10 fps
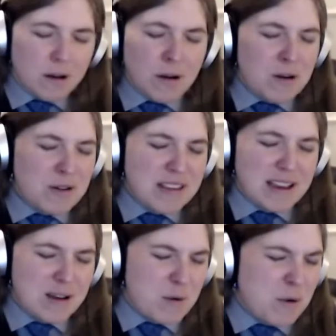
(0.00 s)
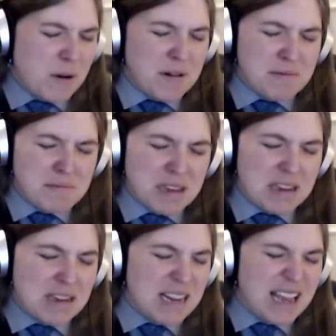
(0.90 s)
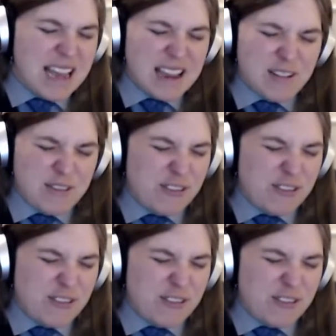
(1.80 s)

Oh, they warm me like a